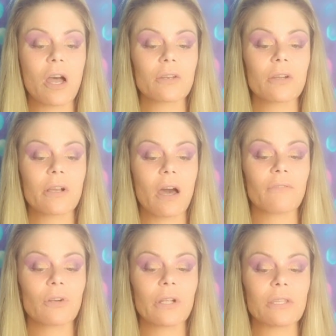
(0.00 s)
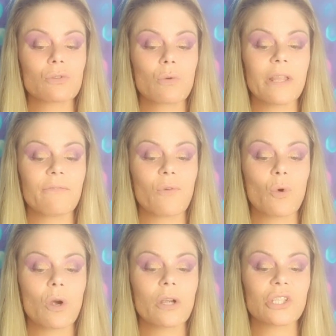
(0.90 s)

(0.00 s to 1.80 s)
Undercover in 24